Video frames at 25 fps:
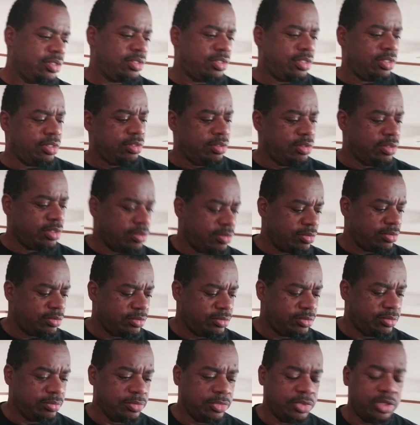So, you know.
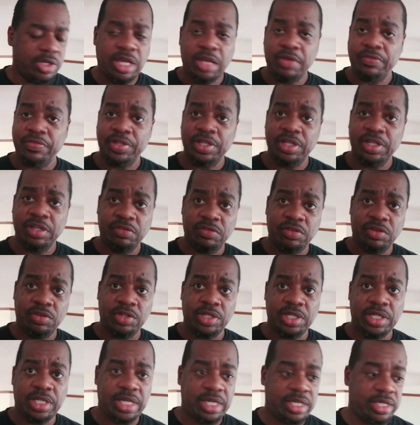We'll have a hero
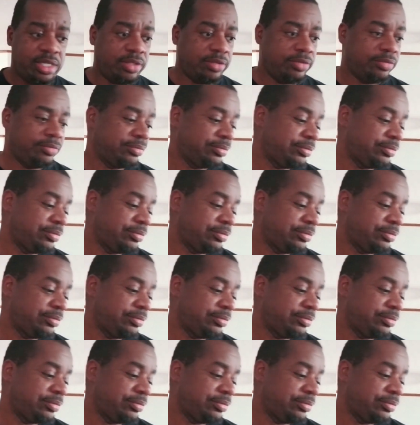tonight.